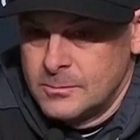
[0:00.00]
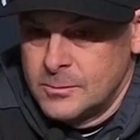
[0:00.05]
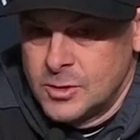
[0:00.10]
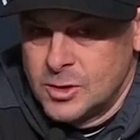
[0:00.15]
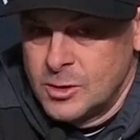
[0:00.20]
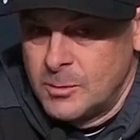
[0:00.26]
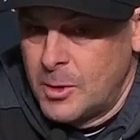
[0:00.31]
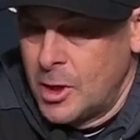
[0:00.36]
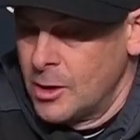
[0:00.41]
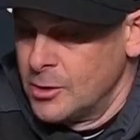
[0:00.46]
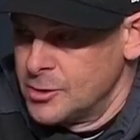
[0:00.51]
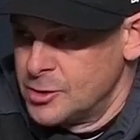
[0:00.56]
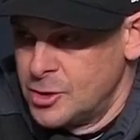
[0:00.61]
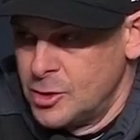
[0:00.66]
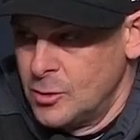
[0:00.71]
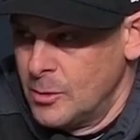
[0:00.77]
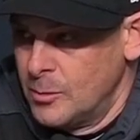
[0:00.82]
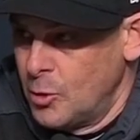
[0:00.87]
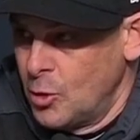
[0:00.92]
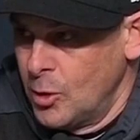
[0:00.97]
tomorrow's too
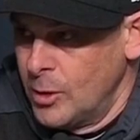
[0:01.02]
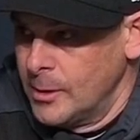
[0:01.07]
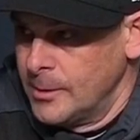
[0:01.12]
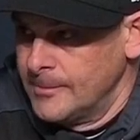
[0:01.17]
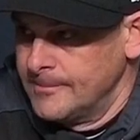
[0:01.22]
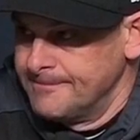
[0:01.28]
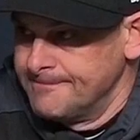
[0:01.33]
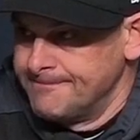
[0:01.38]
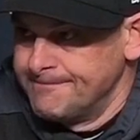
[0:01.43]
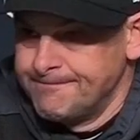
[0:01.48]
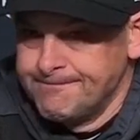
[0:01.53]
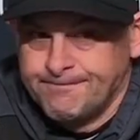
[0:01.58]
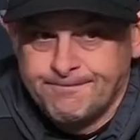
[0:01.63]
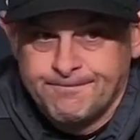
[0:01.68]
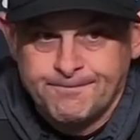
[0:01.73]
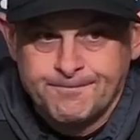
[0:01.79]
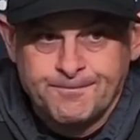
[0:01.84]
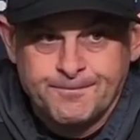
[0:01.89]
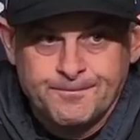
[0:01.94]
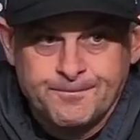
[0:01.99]
important.
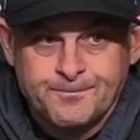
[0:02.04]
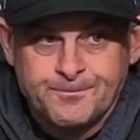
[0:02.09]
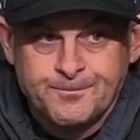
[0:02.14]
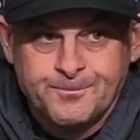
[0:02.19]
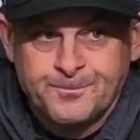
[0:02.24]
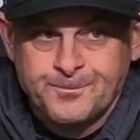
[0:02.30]
And is uh,